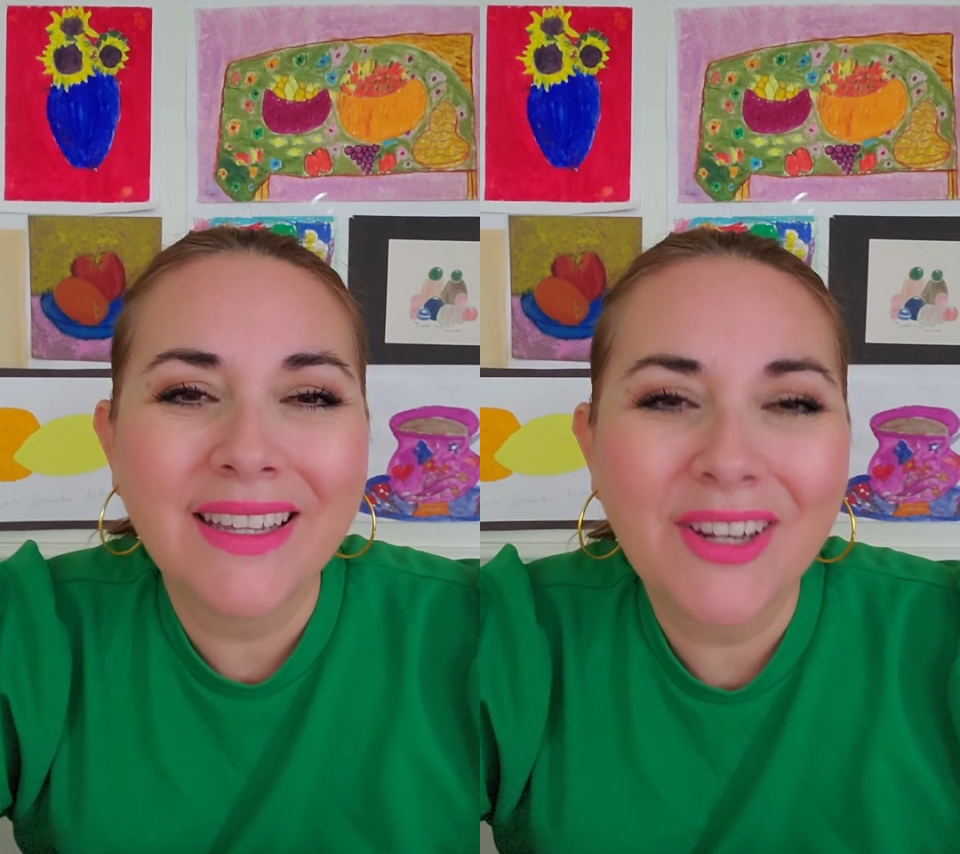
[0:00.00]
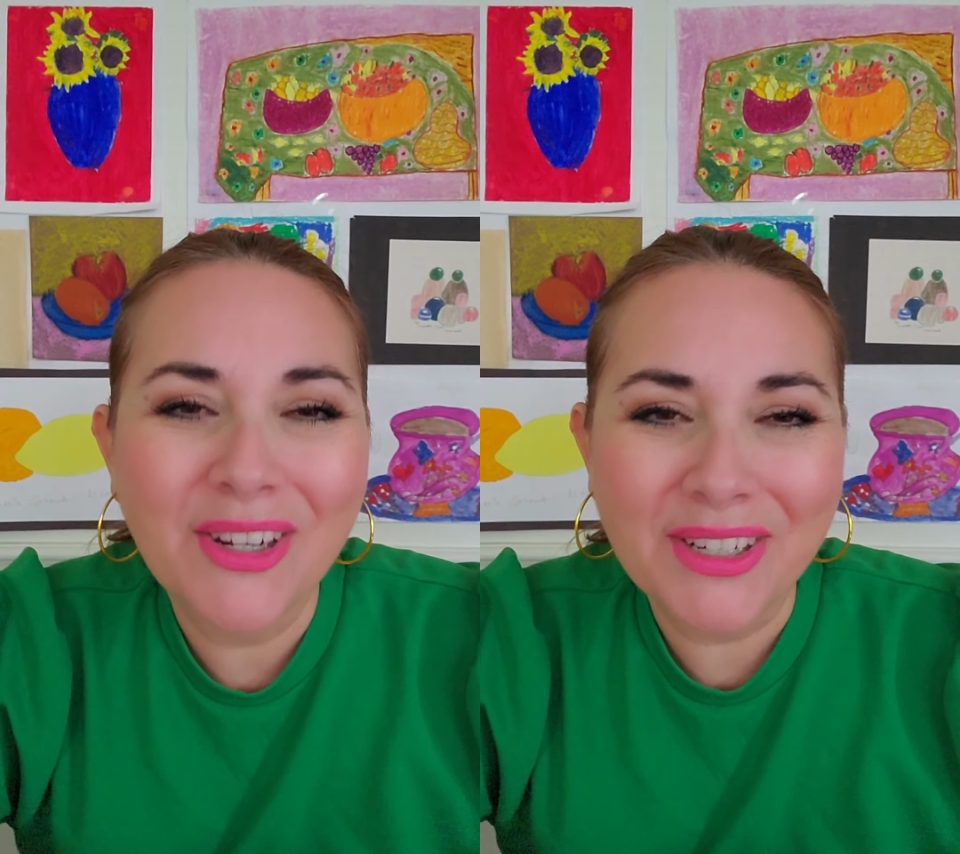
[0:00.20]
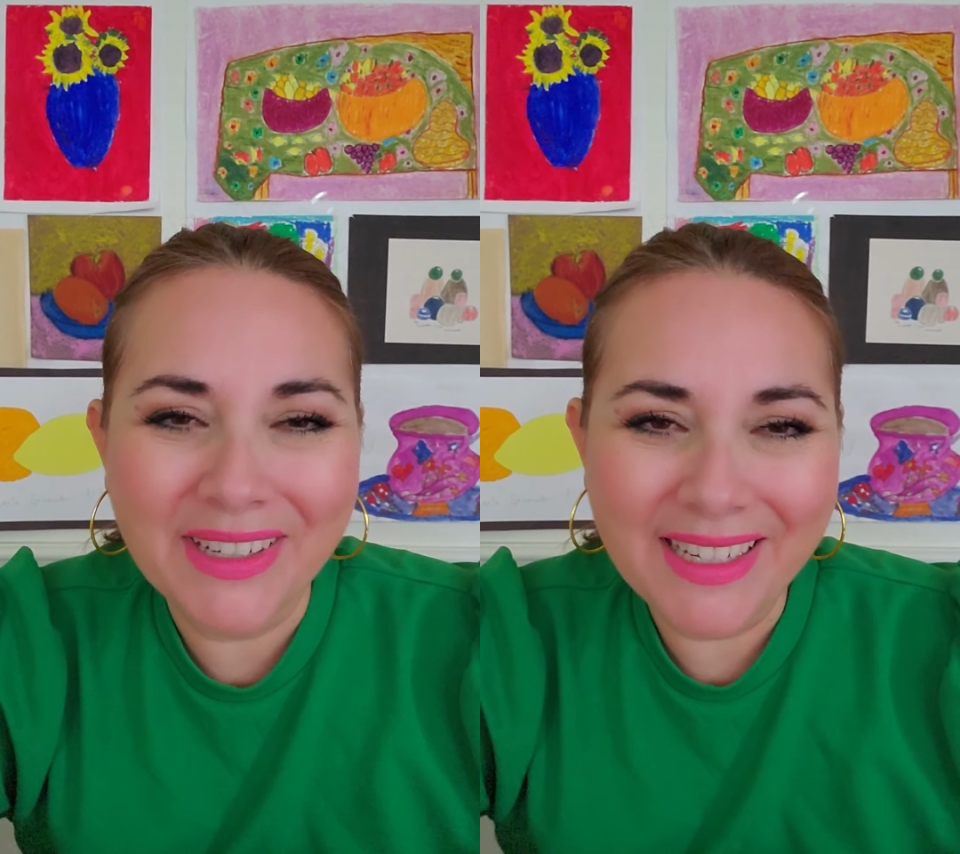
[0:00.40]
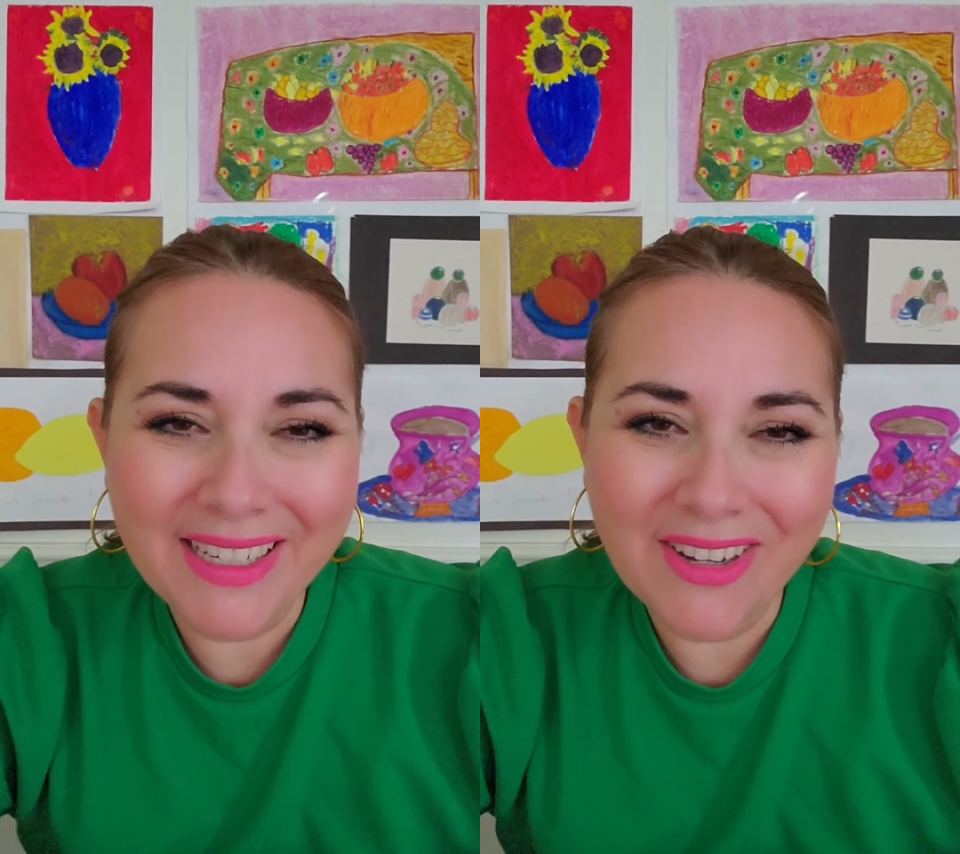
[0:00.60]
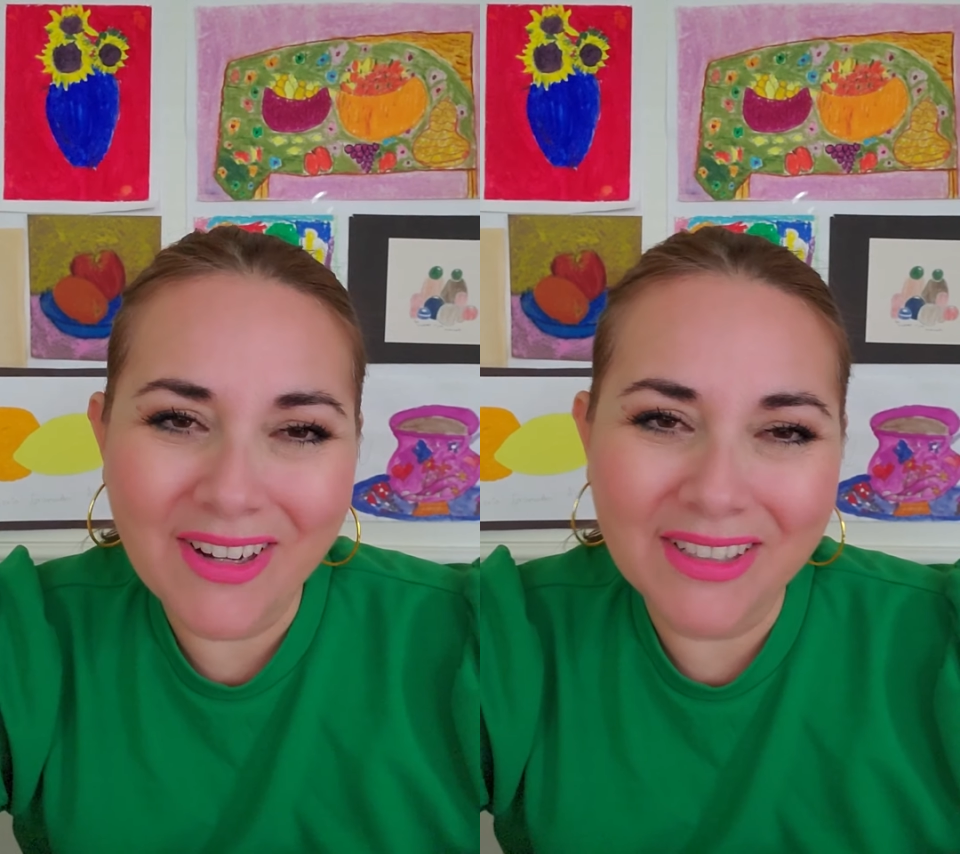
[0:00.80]

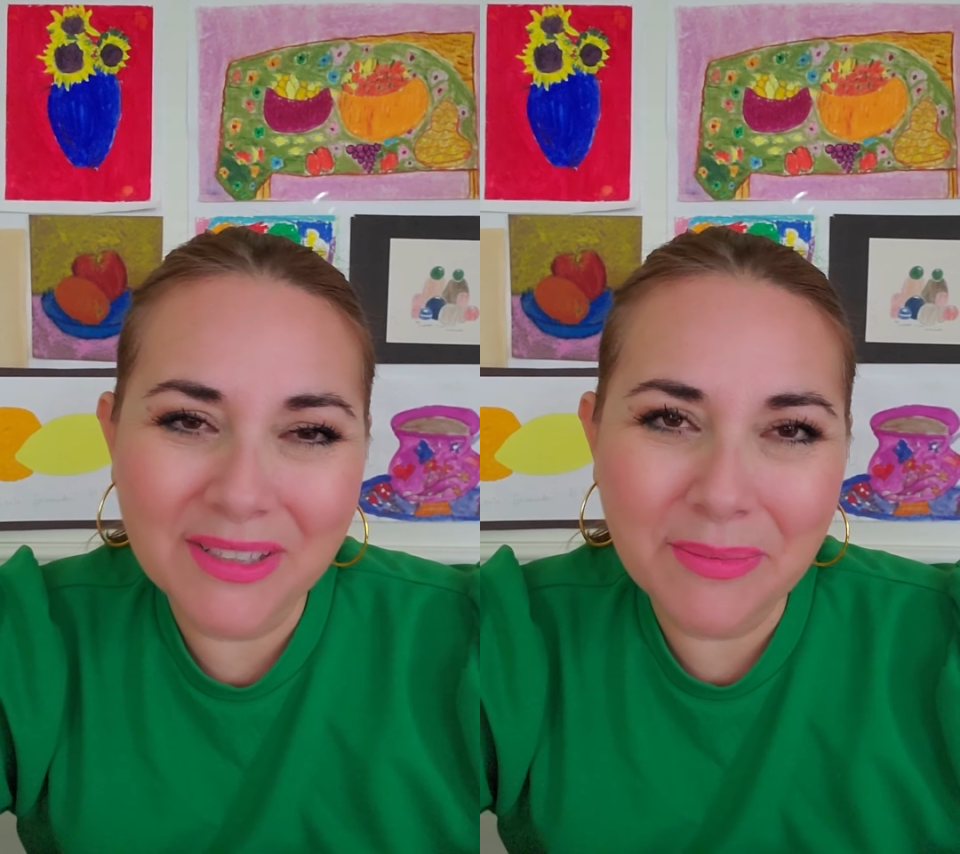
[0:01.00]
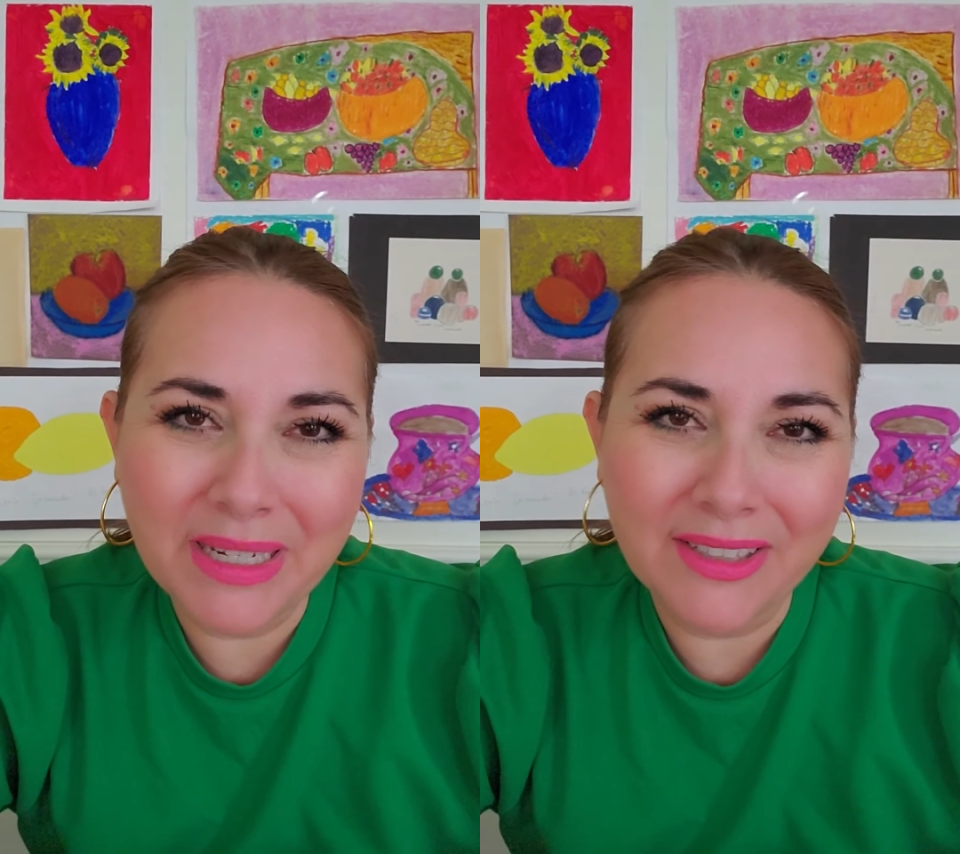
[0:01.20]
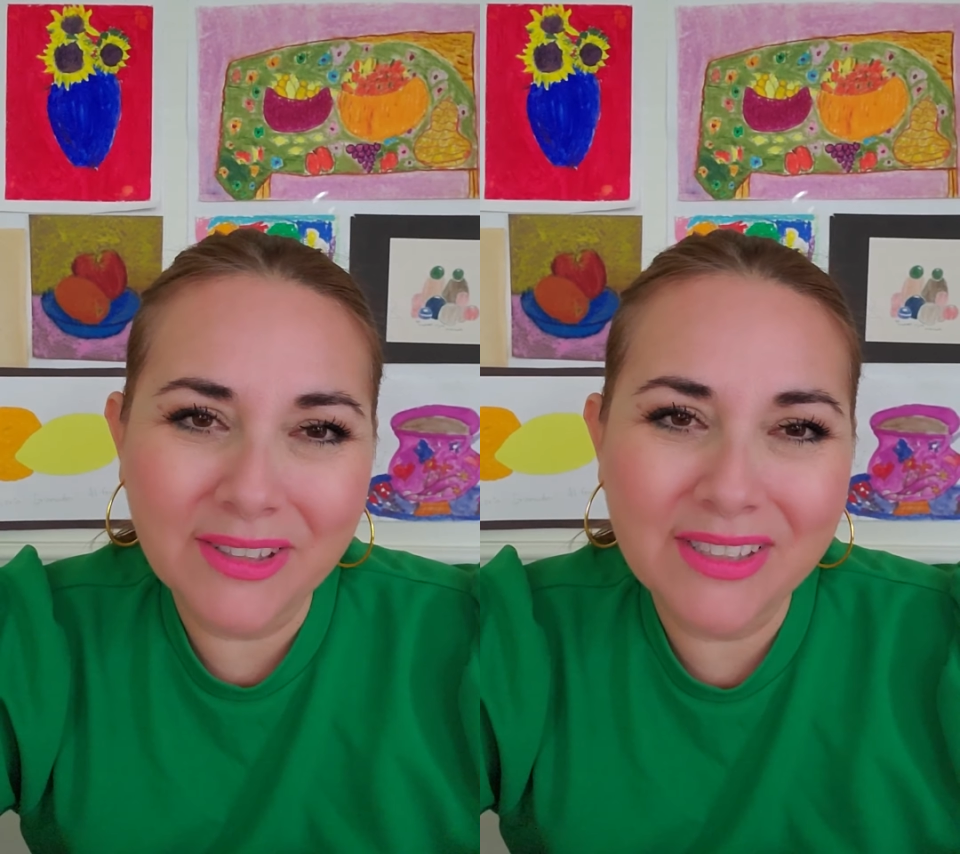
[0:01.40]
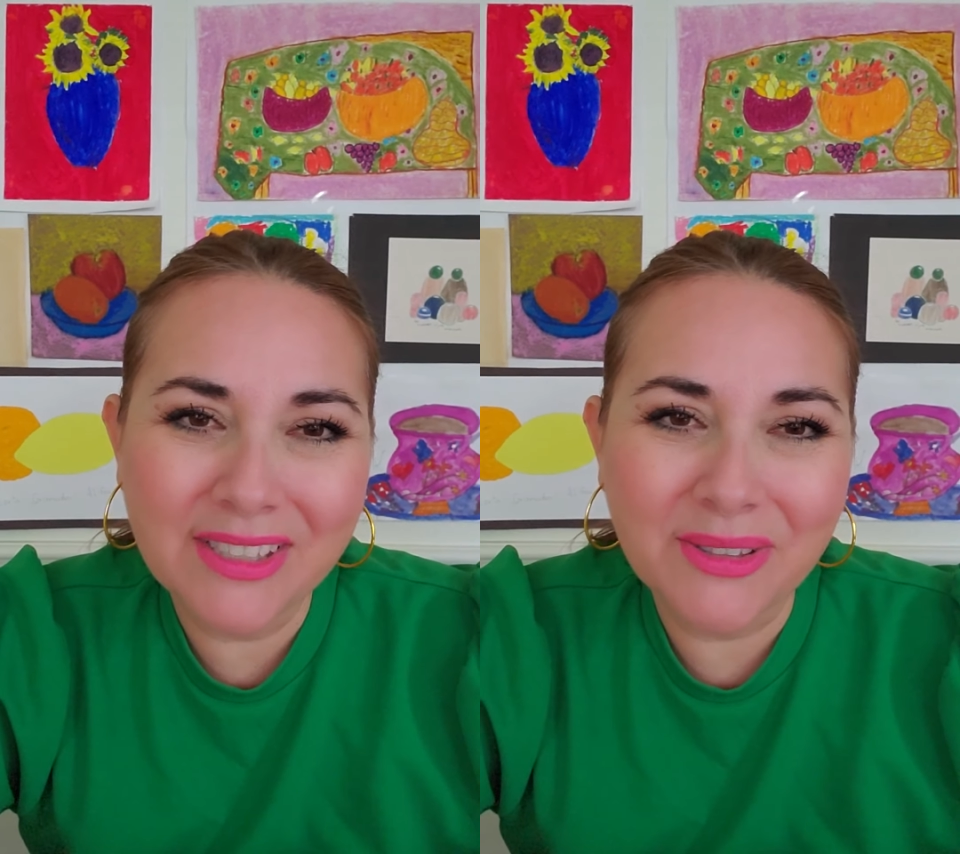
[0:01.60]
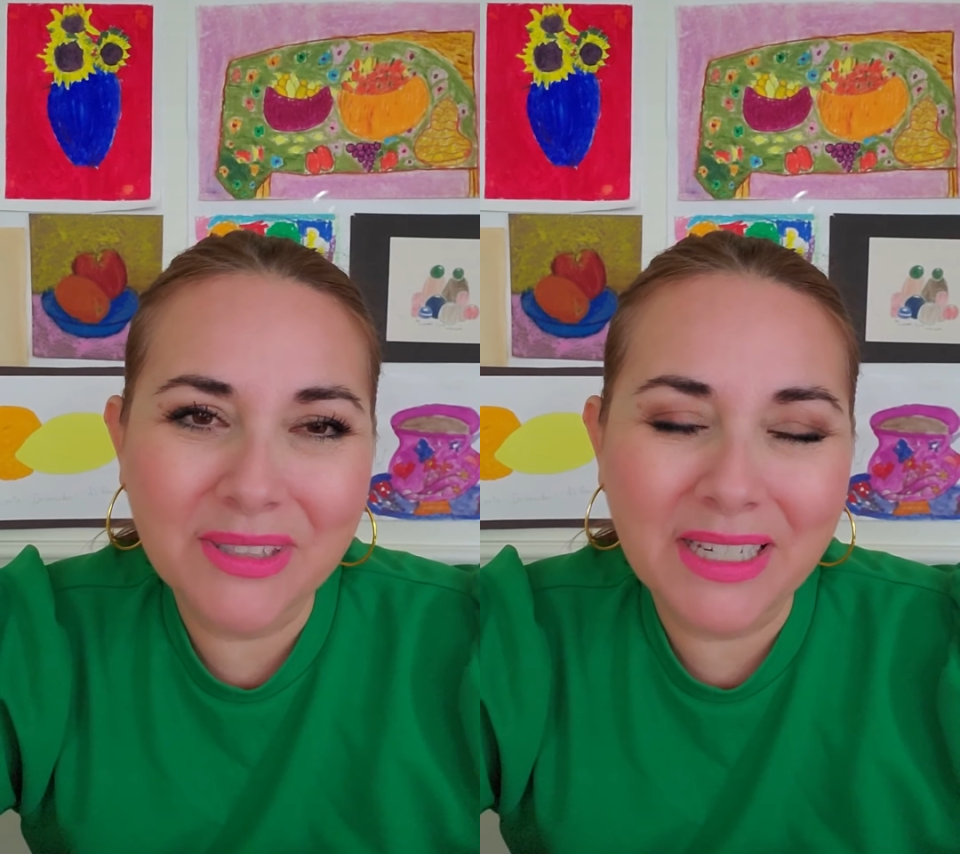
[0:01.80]
learning all about
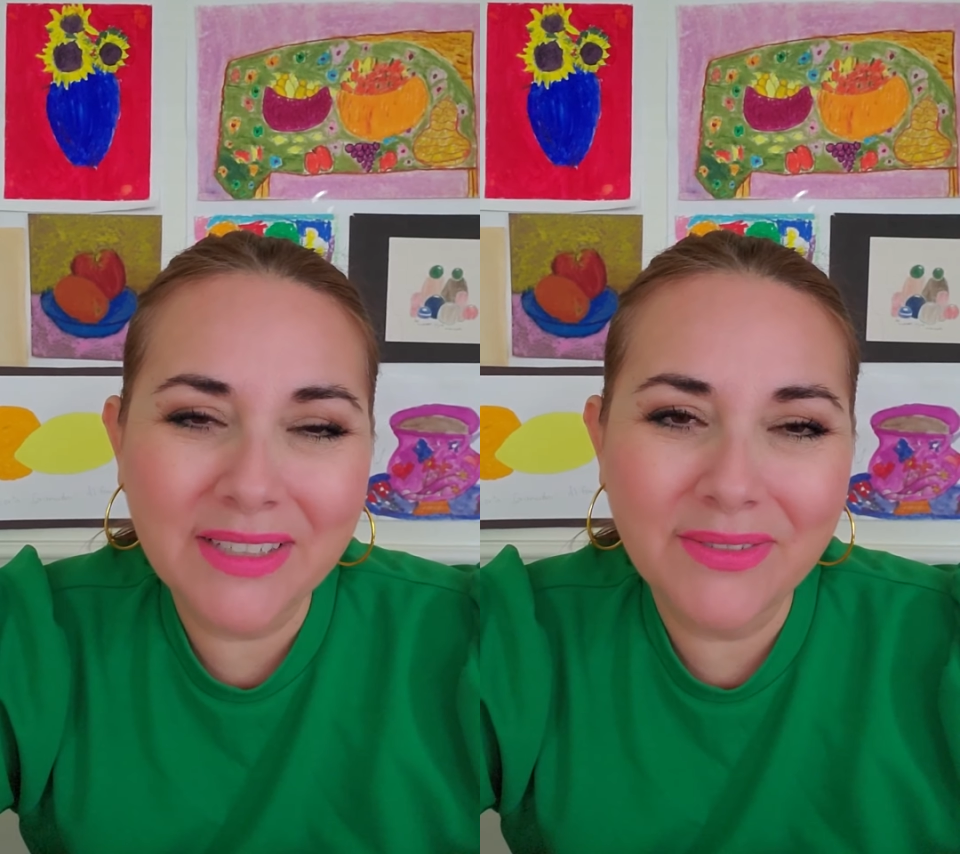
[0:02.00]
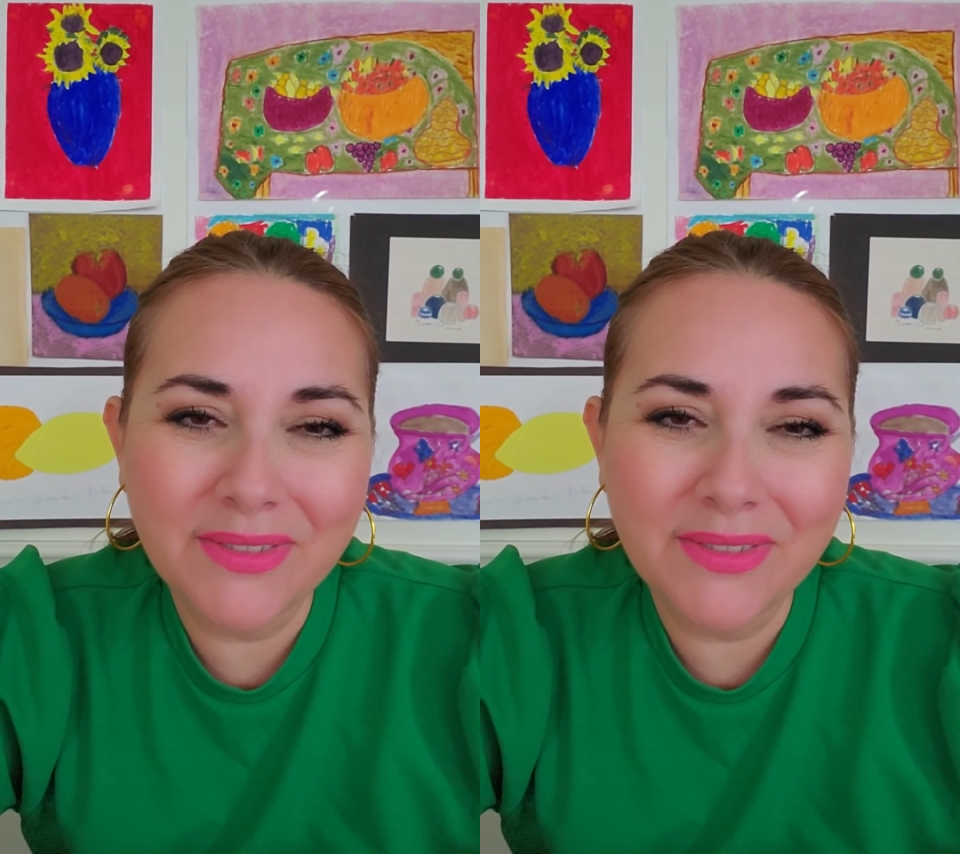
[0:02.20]
still life,